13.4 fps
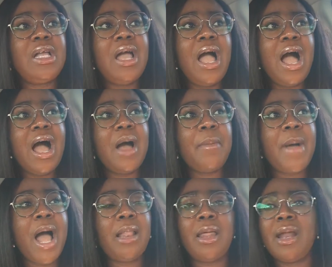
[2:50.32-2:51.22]

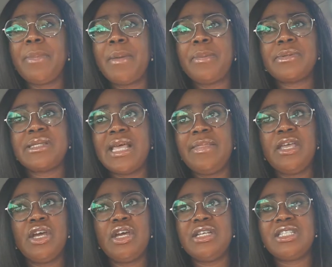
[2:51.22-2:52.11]
A lot of people said
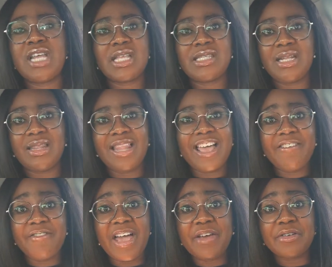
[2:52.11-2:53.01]
they're injecting
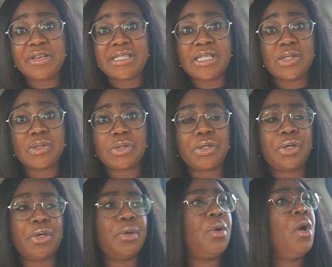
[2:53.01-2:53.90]
live virus into
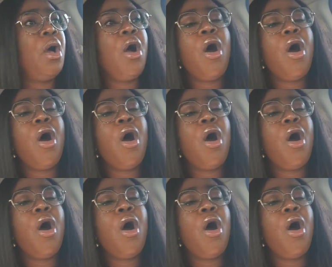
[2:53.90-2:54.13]
you.